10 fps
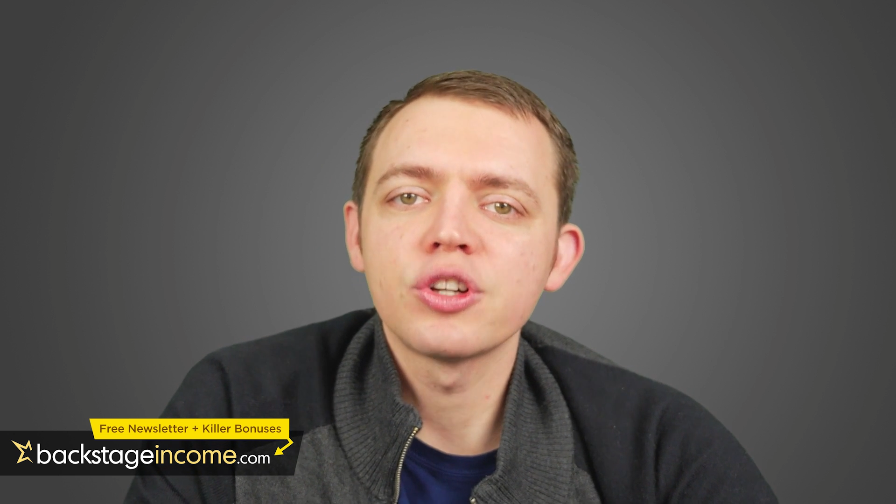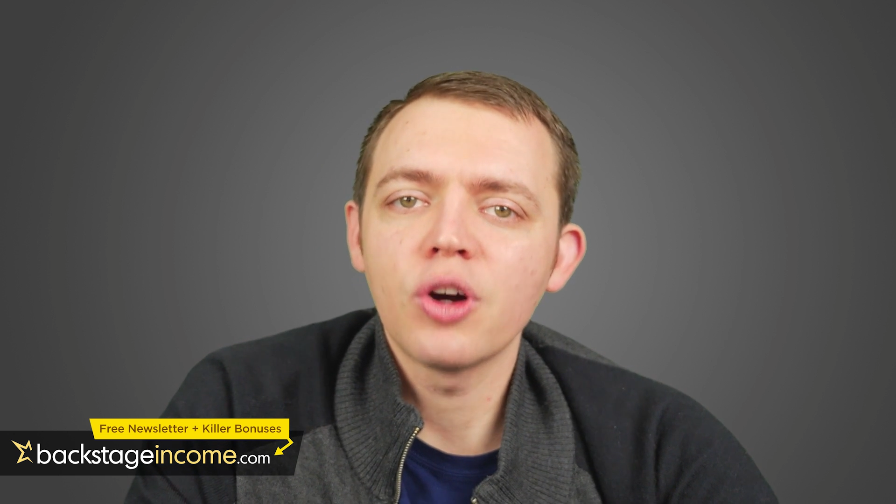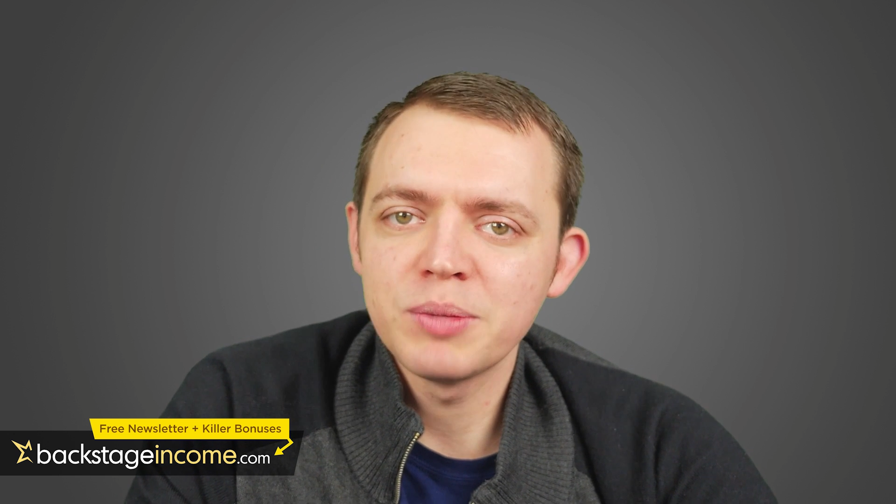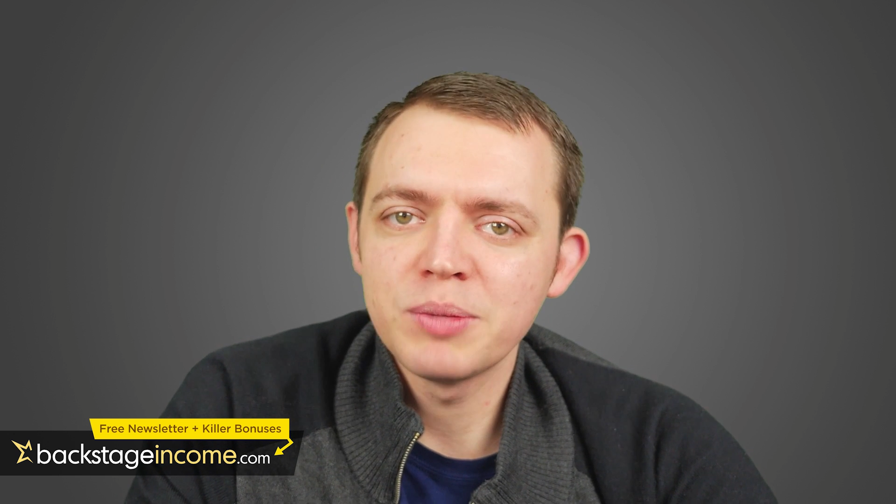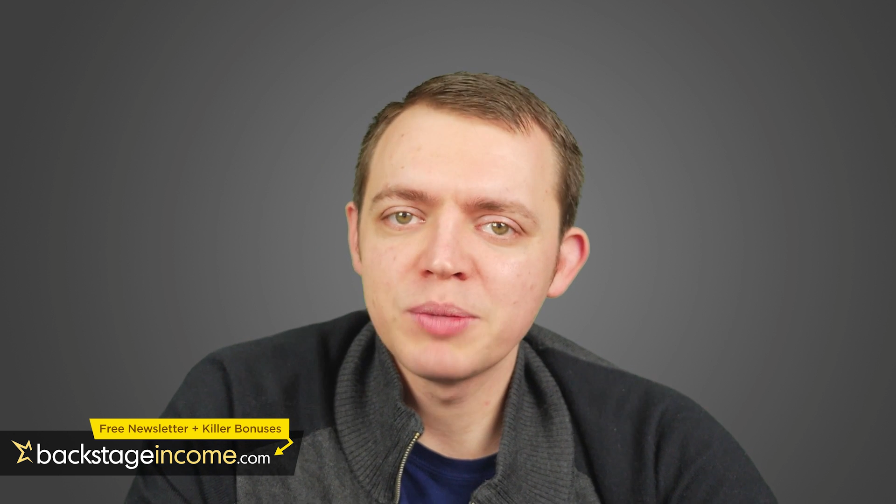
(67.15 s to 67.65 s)

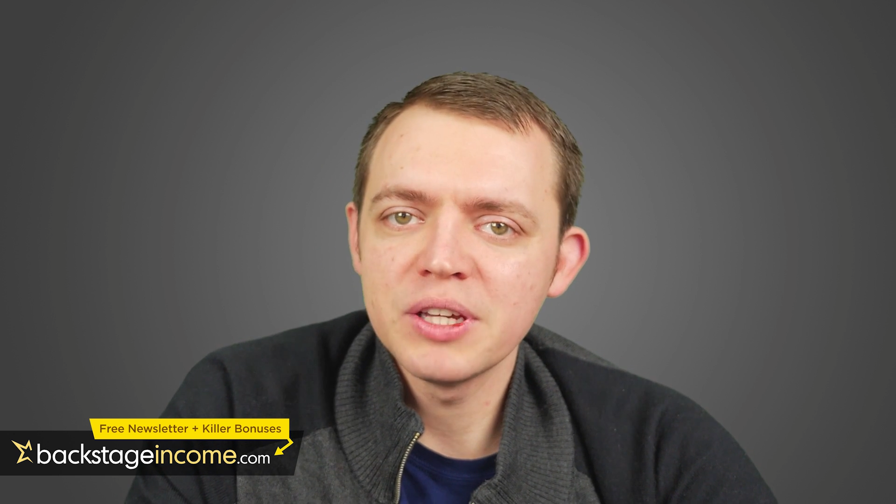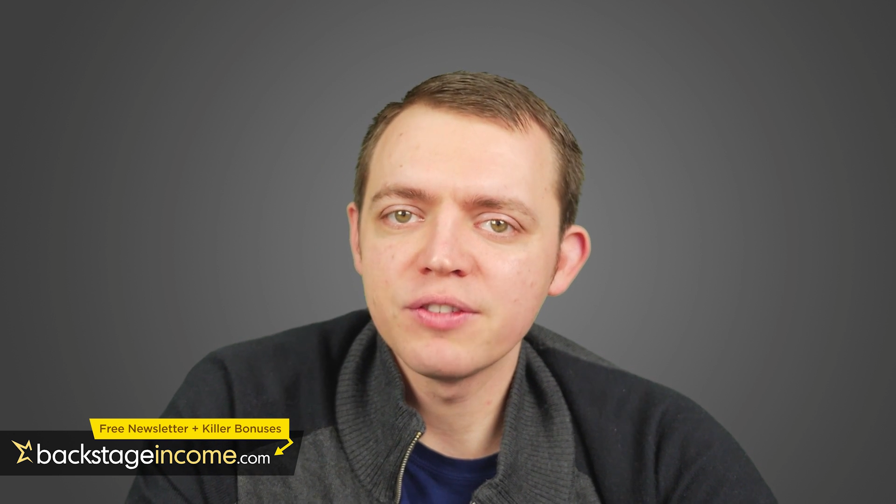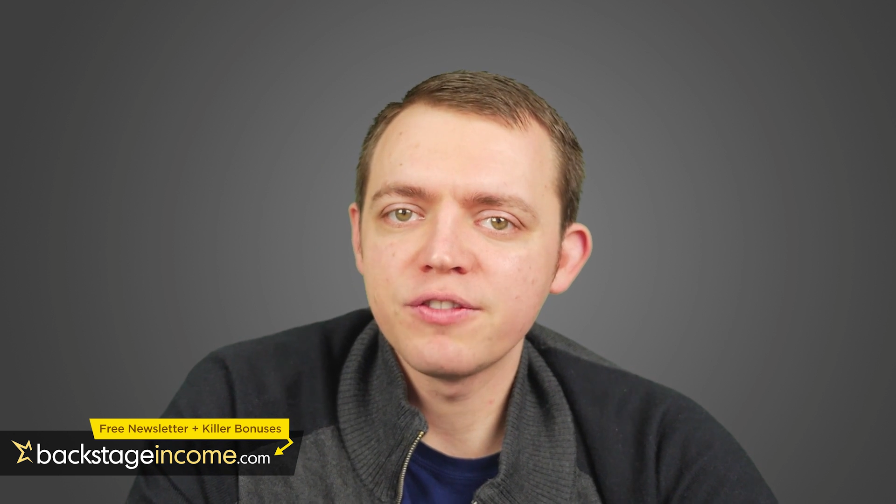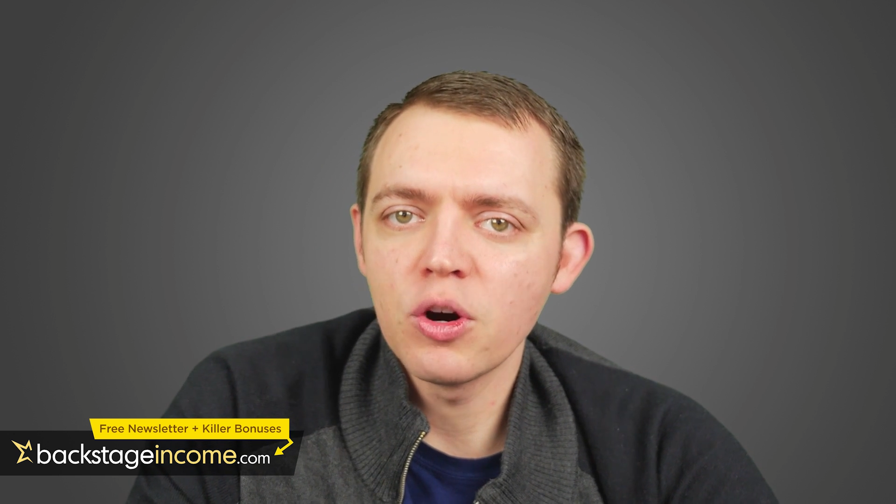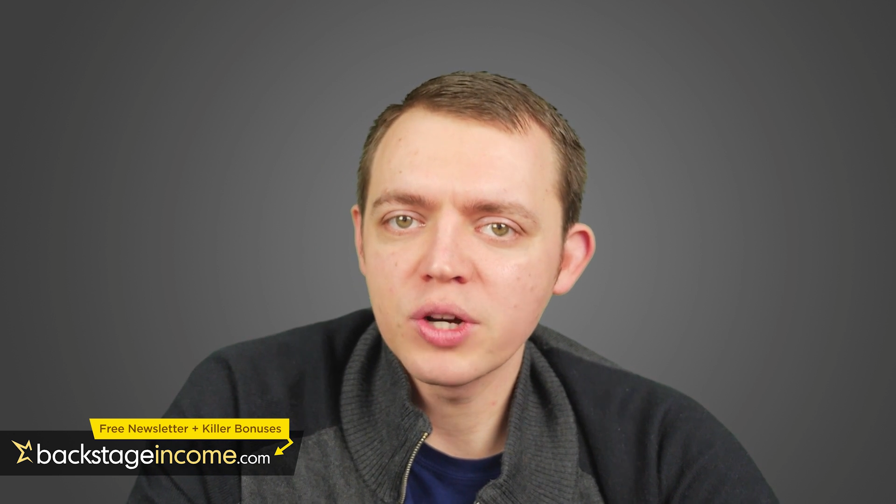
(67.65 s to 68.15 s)
always be
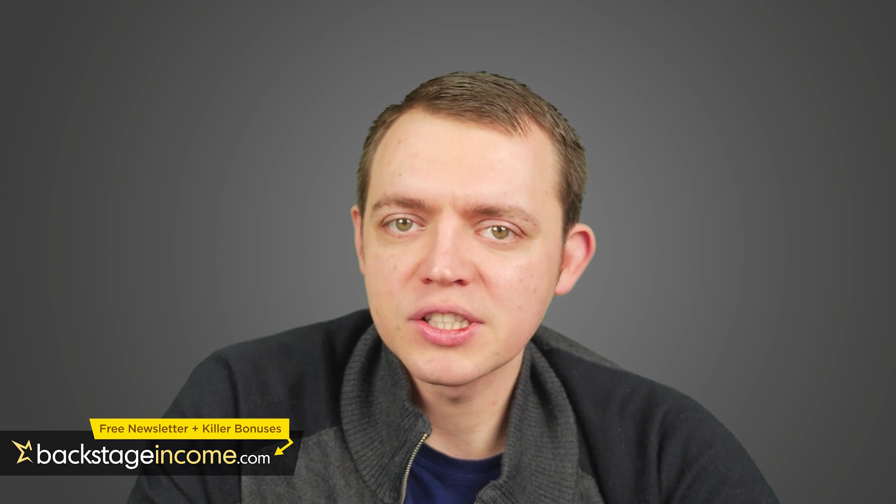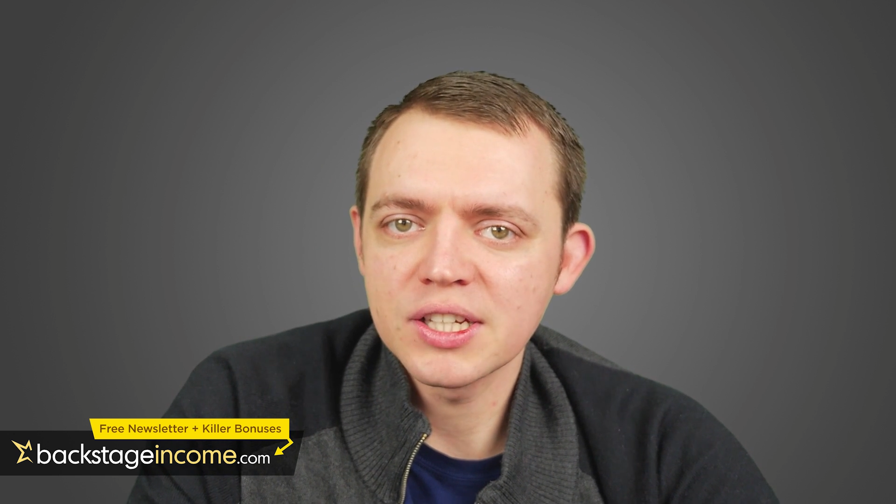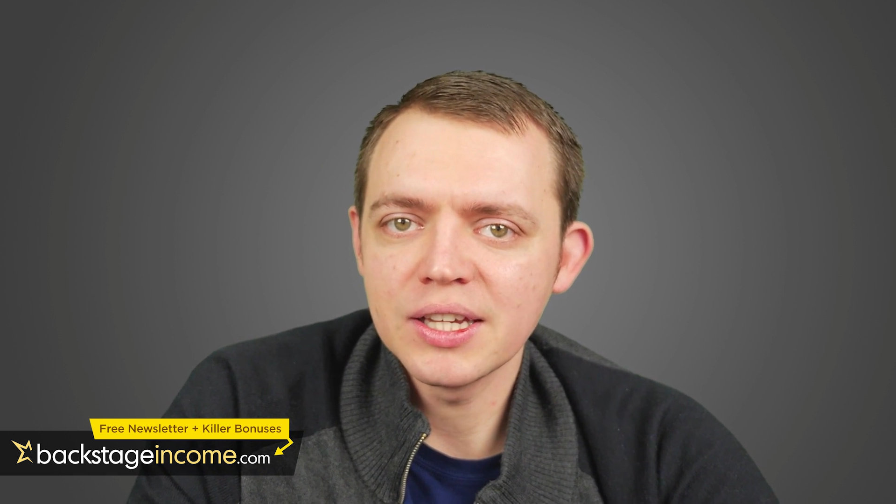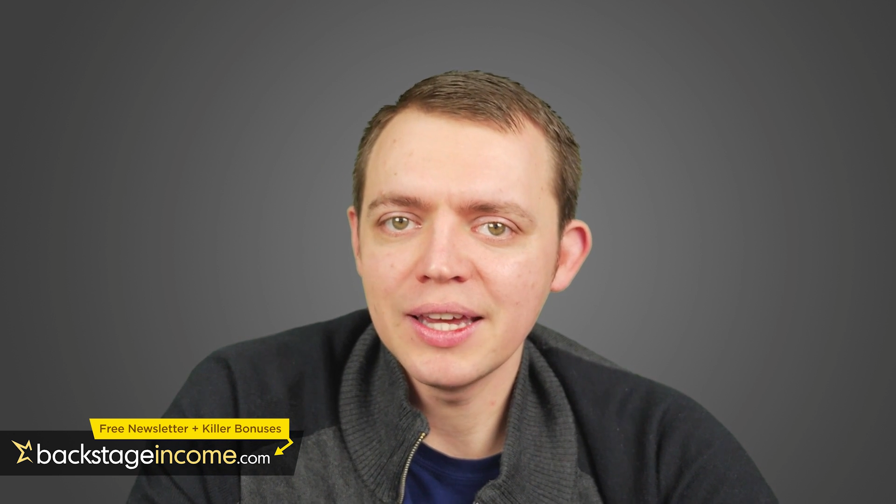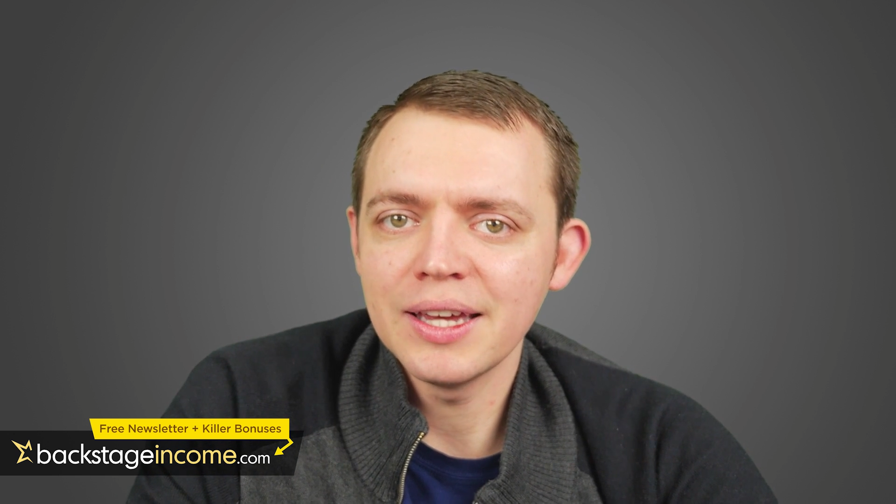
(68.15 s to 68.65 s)

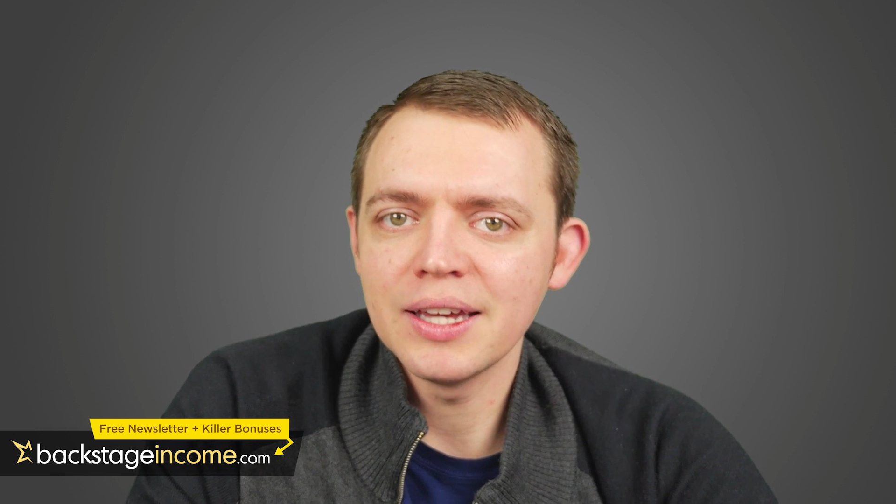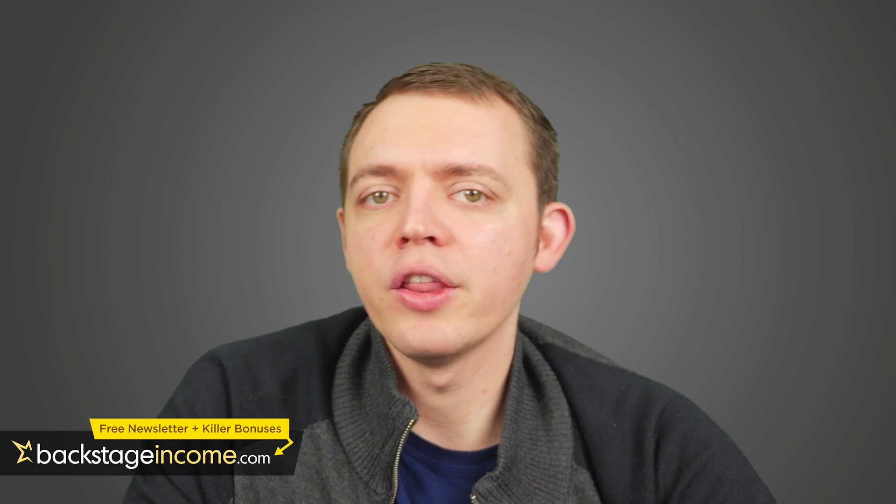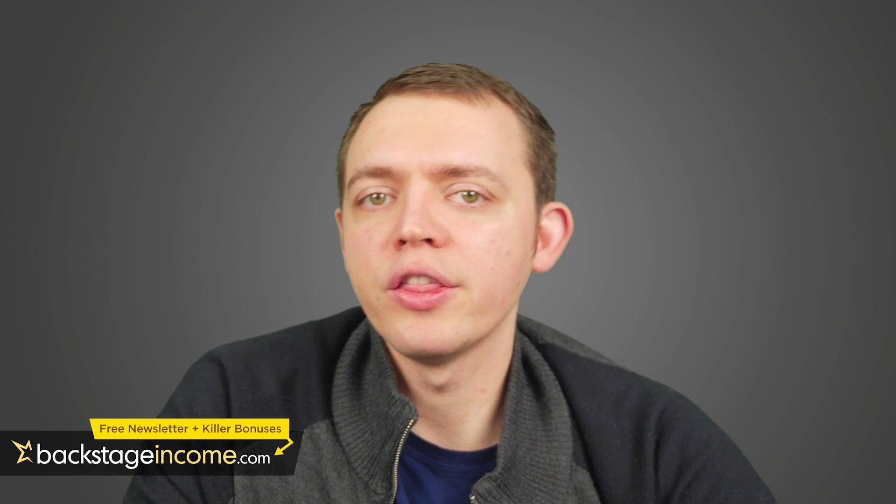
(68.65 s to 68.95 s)
focusing in